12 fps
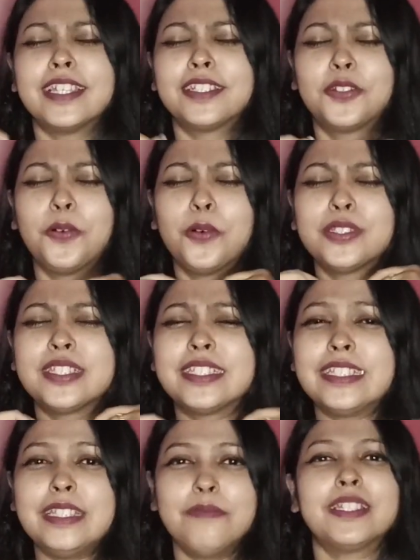It goes
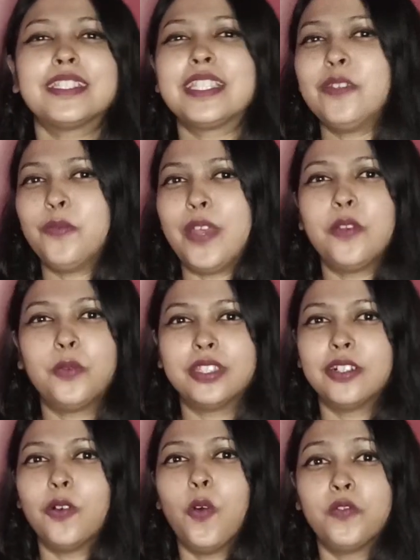seamlessly well with
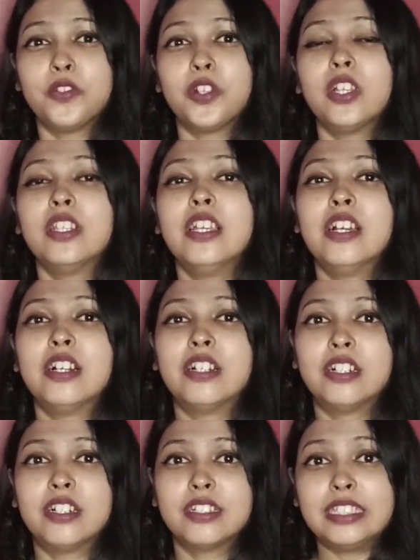the
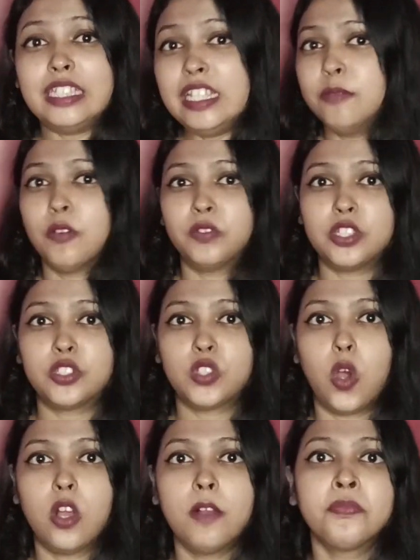overall theme of the
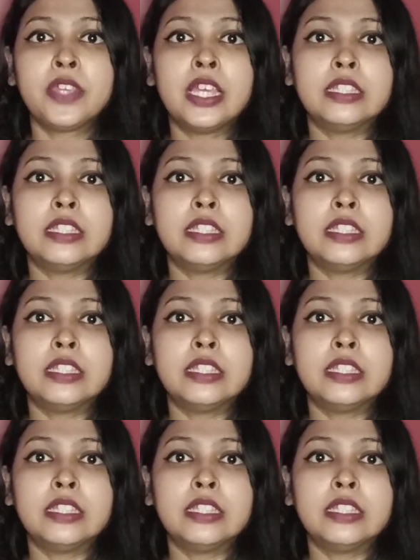song.